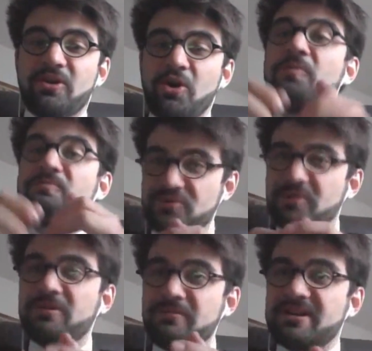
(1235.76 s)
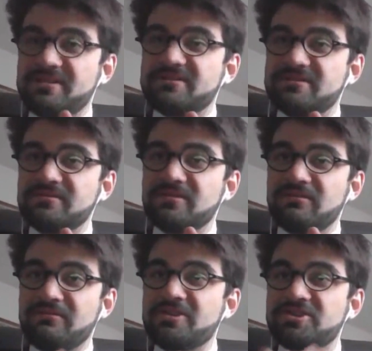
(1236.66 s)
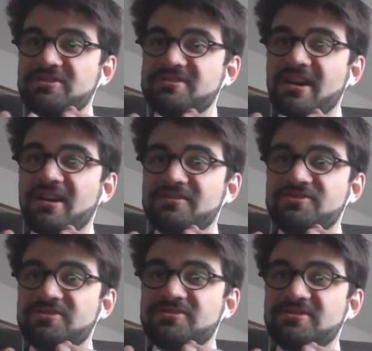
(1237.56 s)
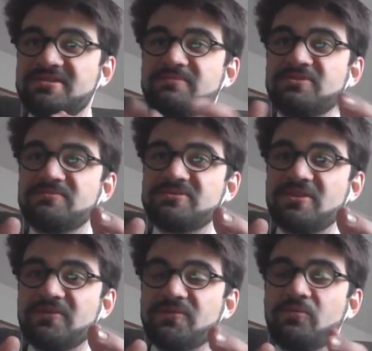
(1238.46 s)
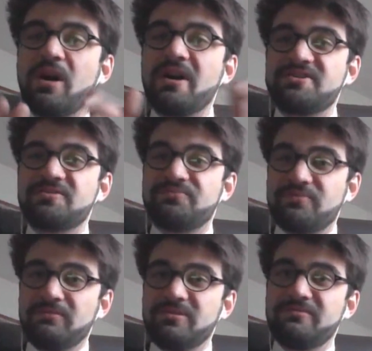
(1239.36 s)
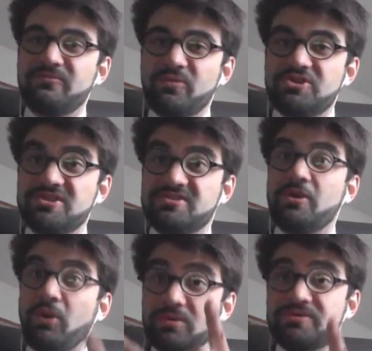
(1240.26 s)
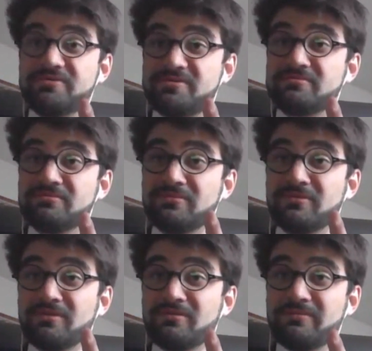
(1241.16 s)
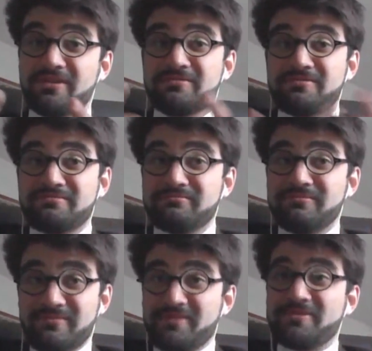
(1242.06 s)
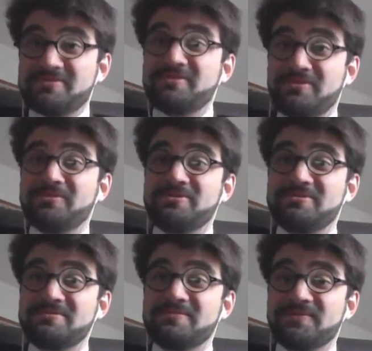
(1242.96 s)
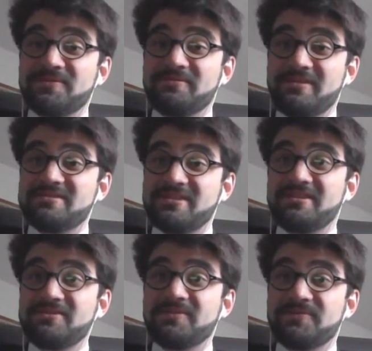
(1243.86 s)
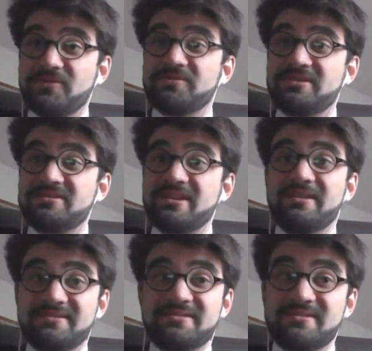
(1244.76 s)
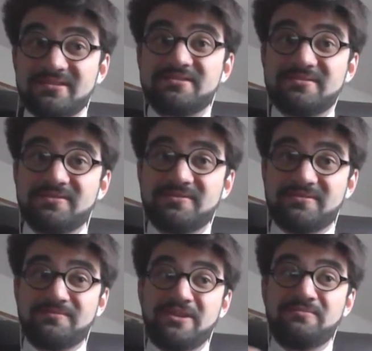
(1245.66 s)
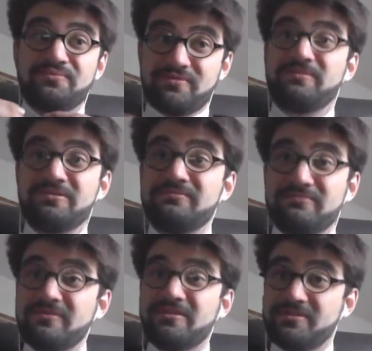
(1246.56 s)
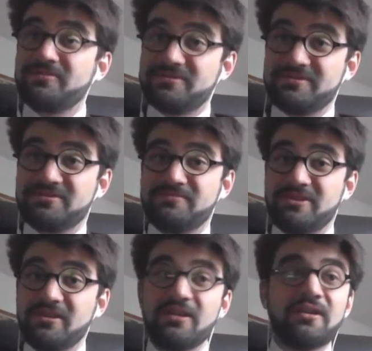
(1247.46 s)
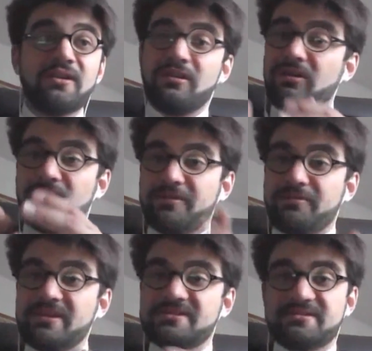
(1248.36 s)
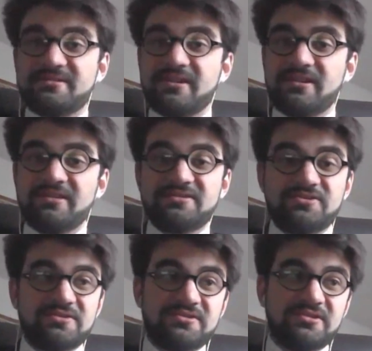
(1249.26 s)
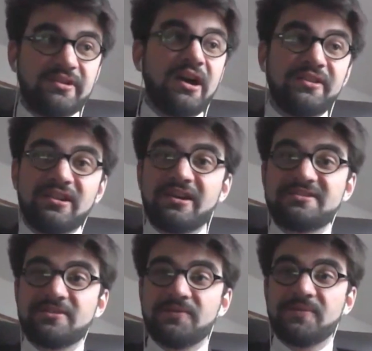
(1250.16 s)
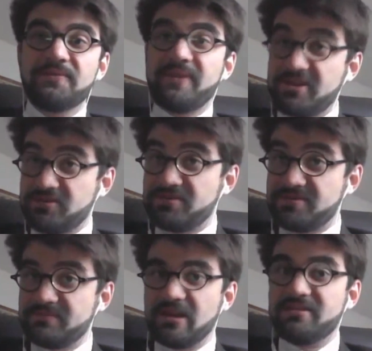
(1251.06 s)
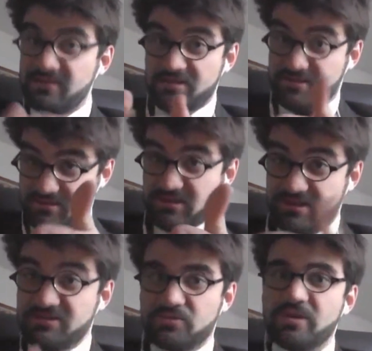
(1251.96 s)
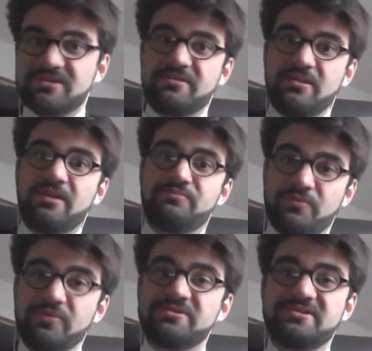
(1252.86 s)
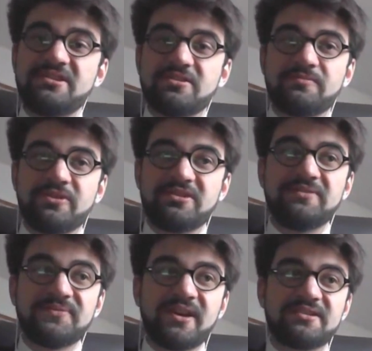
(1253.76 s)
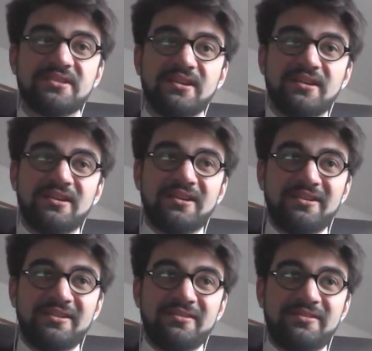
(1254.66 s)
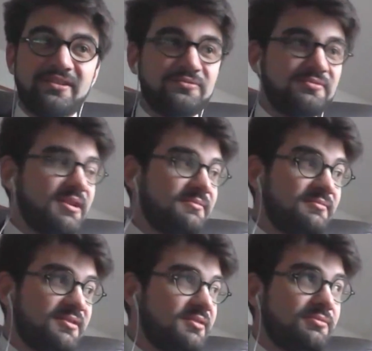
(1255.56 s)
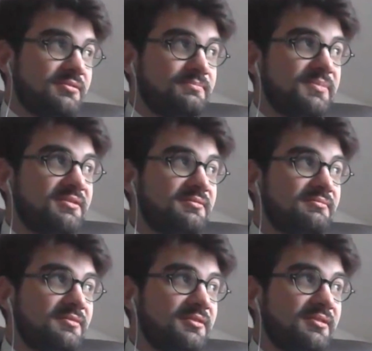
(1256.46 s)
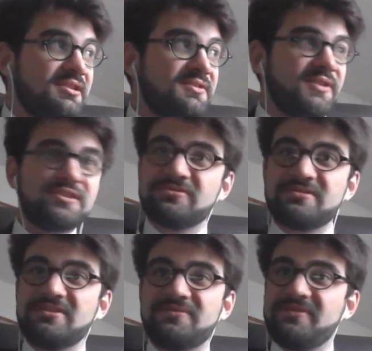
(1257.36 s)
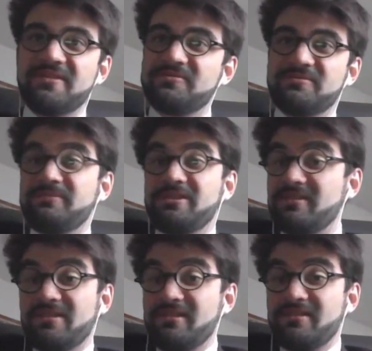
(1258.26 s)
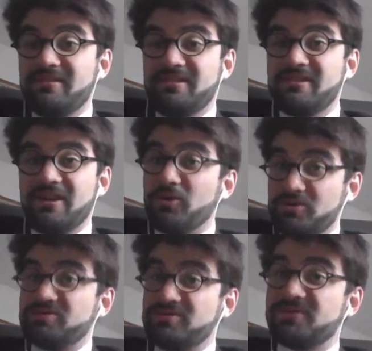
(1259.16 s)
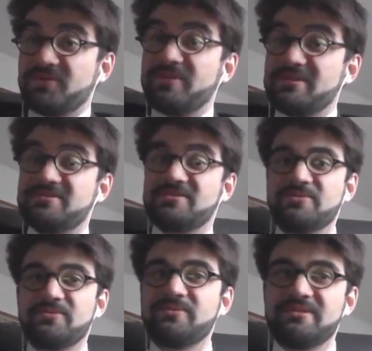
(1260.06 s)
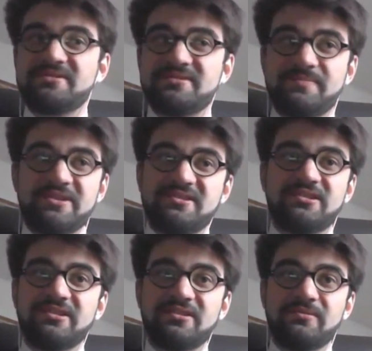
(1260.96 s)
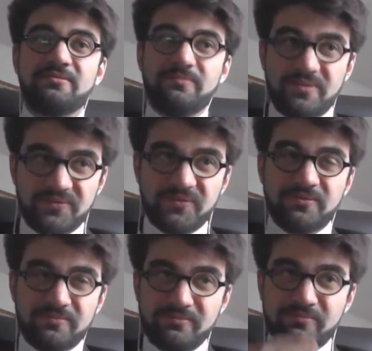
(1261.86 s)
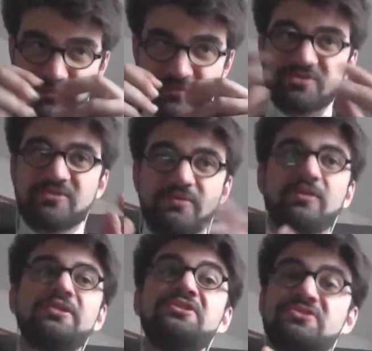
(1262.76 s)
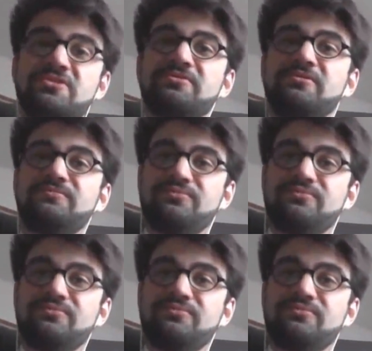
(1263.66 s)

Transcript: home problematics. Russians are just the symptoms of a wider problem, which is the audience, because there is an audience for this kind of contents, and this is the main problem, according to me. All the rest there, it's just the analysis of vectors, and that is what I propose here. But in fact, there wouldn't be any vectors if there would be any audience for it. So it's basically, most of all, an internal